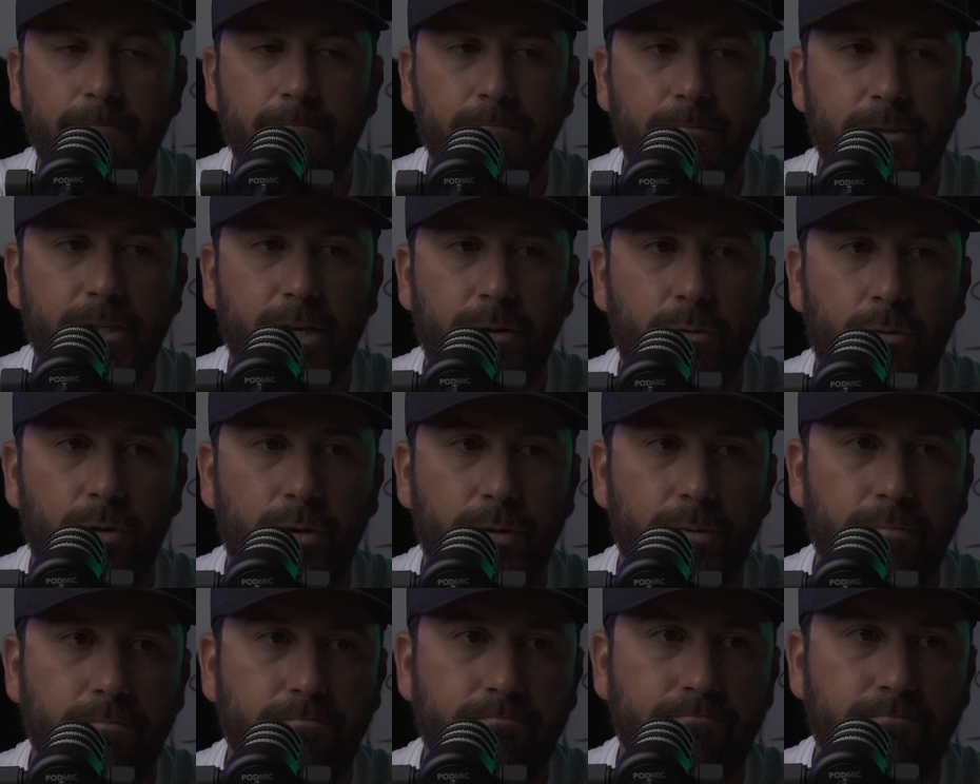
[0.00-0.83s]
They
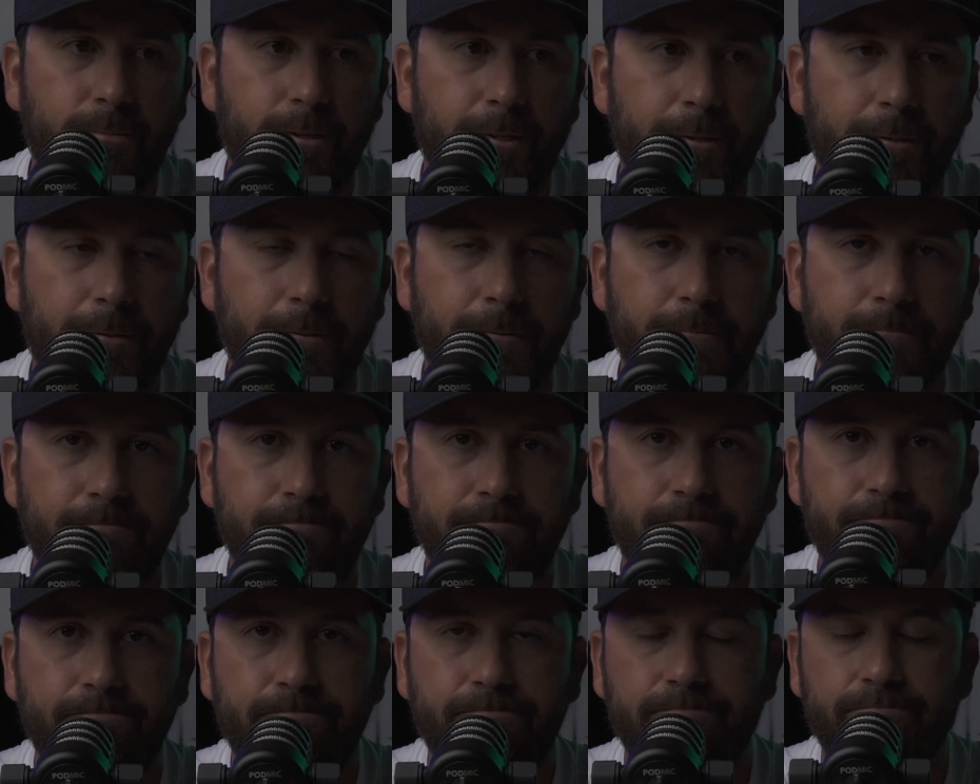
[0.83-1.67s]
would,
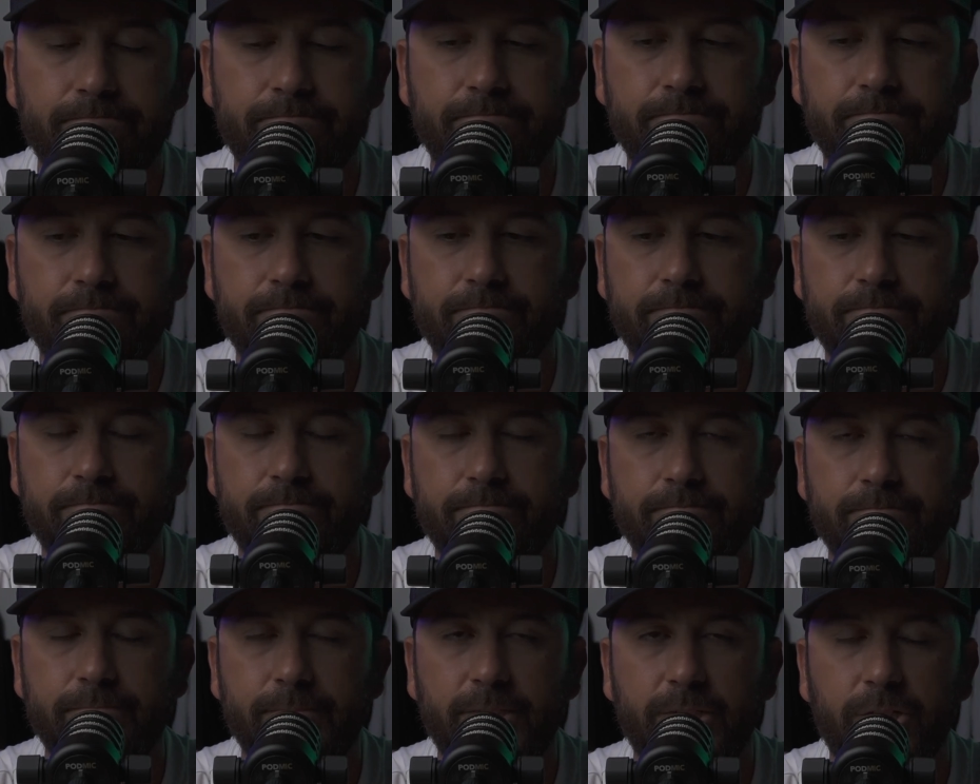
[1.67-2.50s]

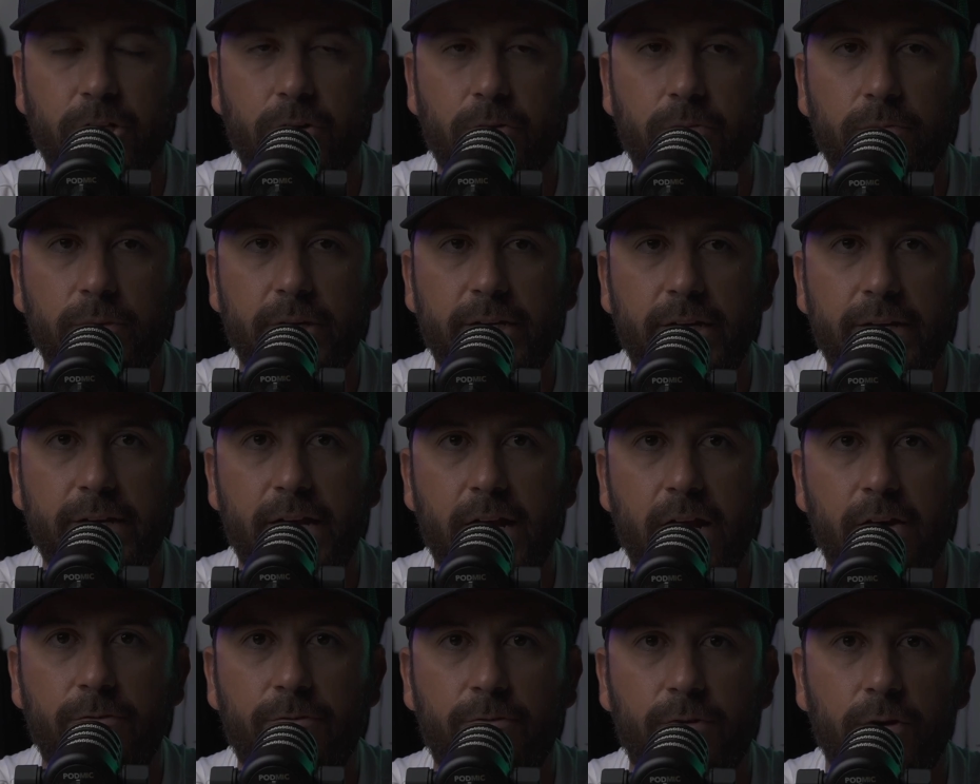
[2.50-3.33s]
you know, in and
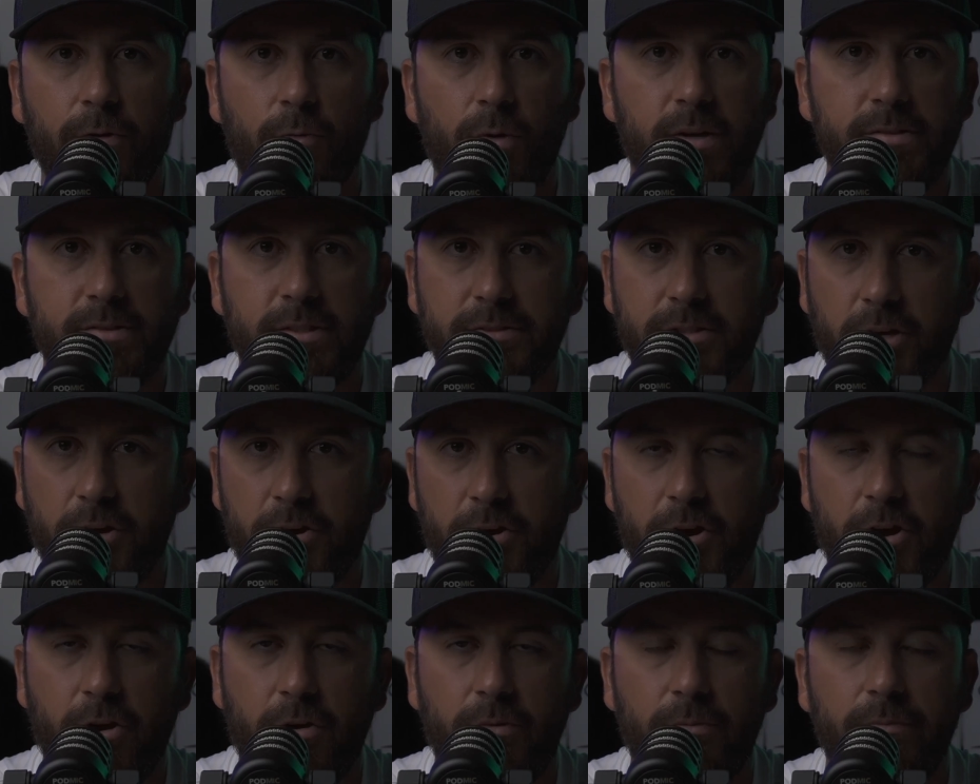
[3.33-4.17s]
out for ones that
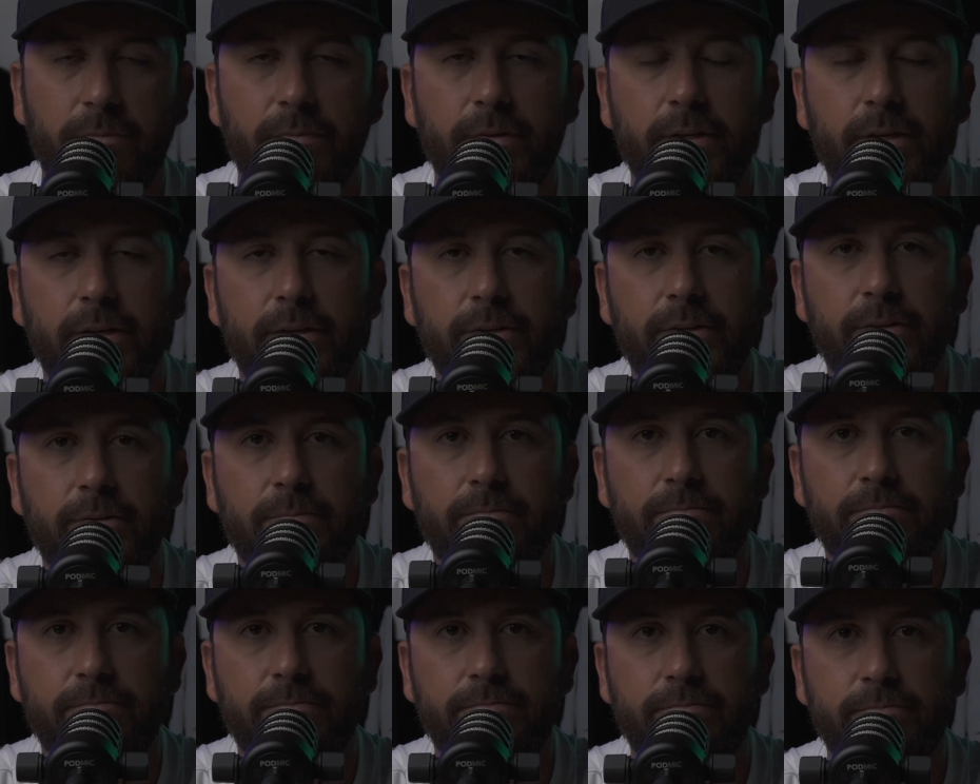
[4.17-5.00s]
don't know,
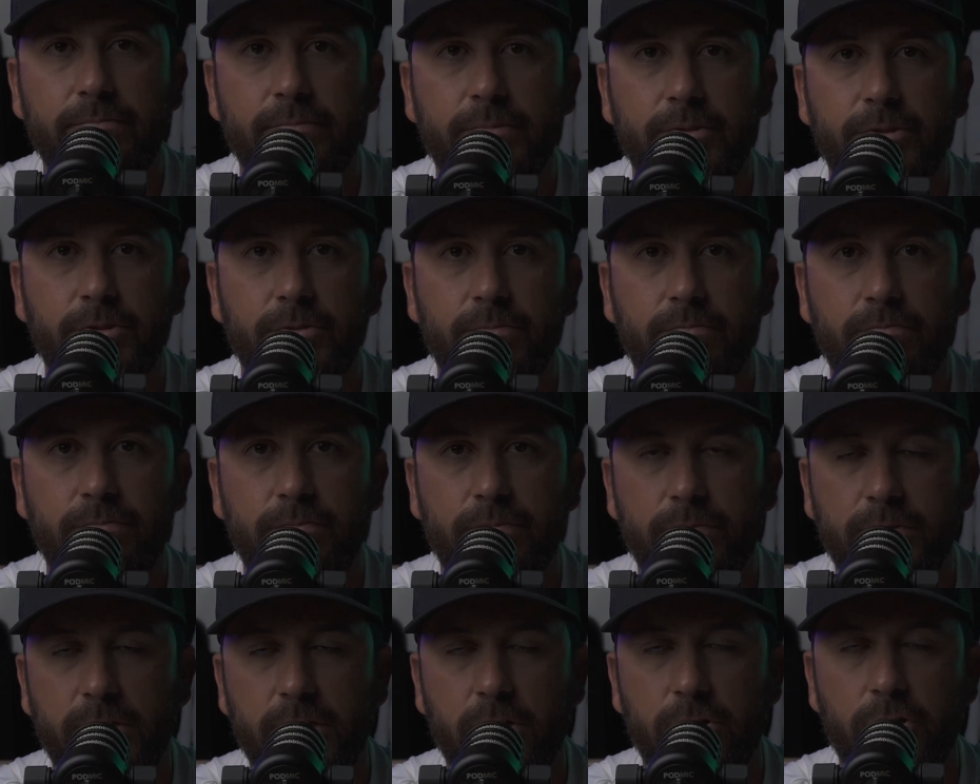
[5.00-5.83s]

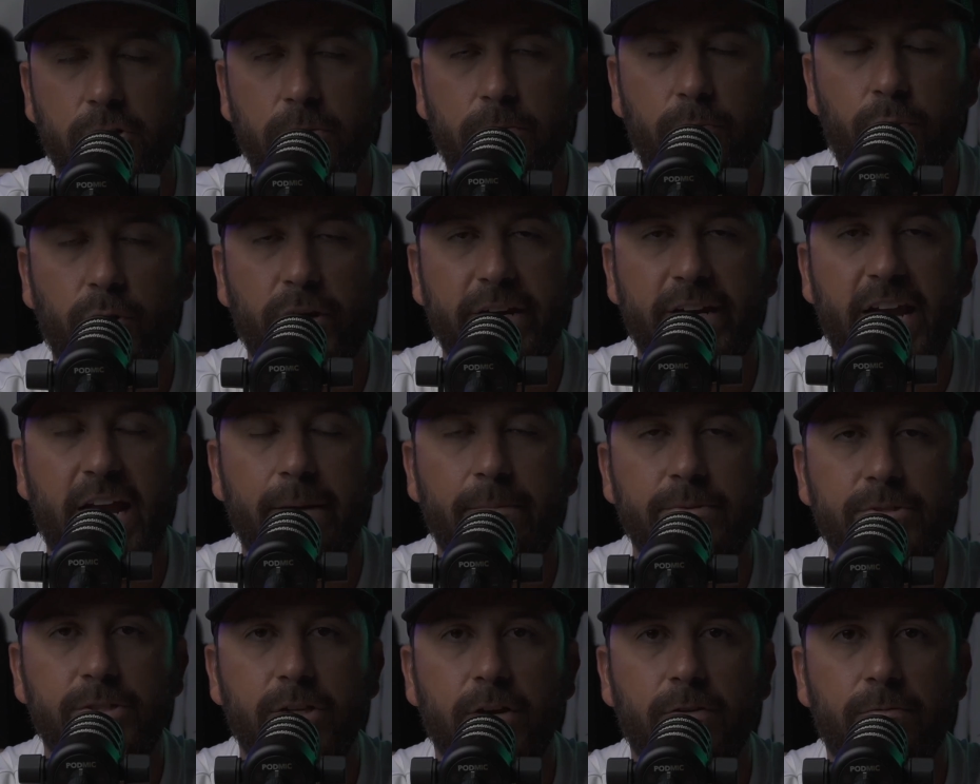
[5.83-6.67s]
your
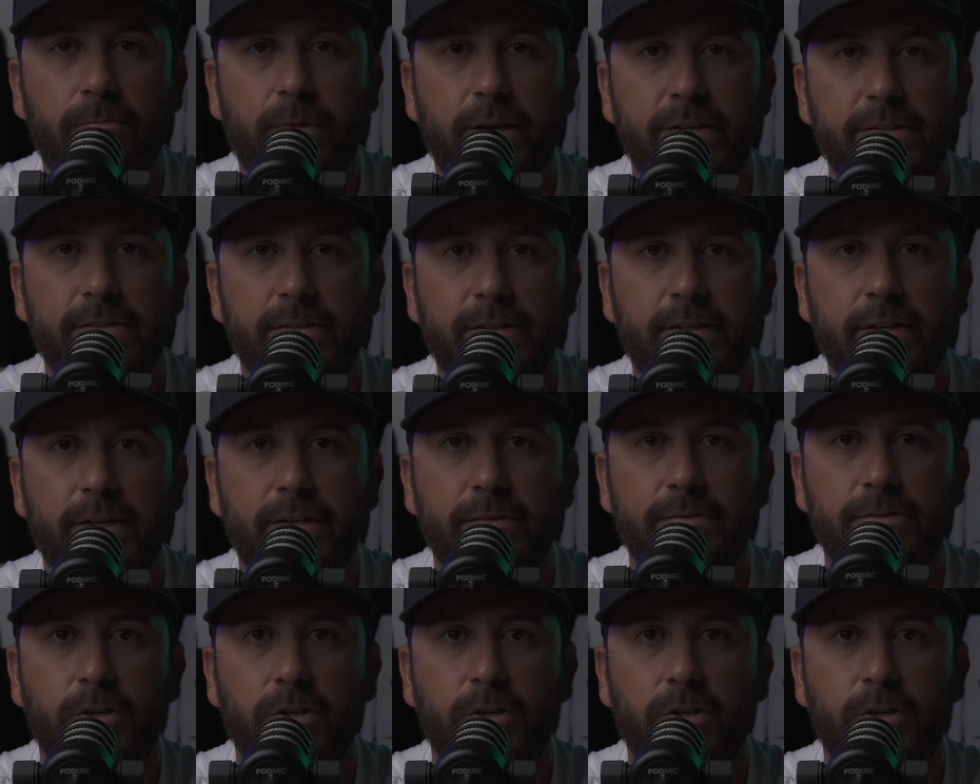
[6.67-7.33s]
pregame stuff, basically.